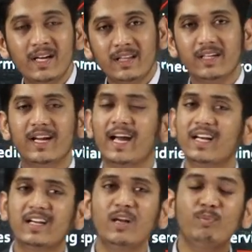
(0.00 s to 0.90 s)
They
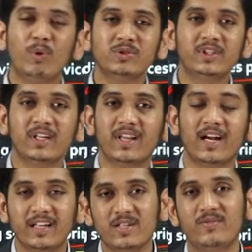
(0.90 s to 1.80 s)
directly posted
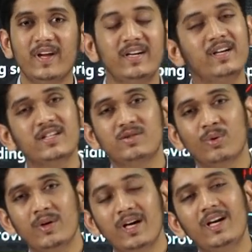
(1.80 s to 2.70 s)
that this variant is
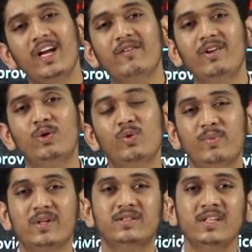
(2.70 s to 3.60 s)
so deadly, every
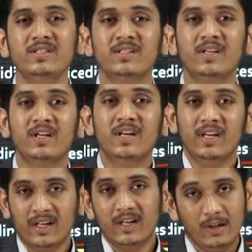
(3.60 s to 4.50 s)
2%.
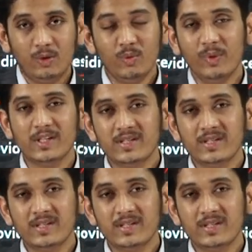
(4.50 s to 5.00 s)
Every 2%